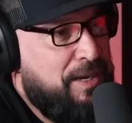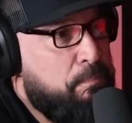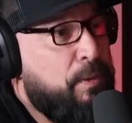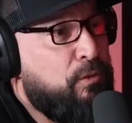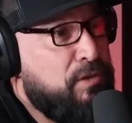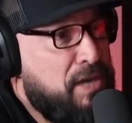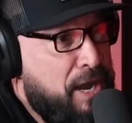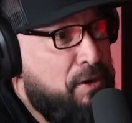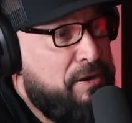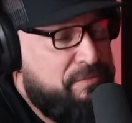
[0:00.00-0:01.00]
And build the
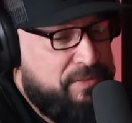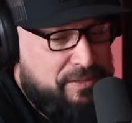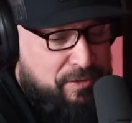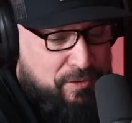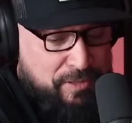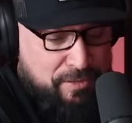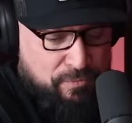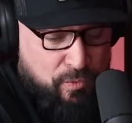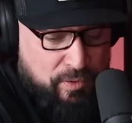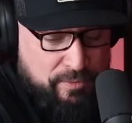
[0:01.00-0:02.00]
narrative that they're
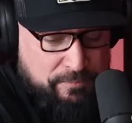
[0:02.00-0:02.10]
looking for.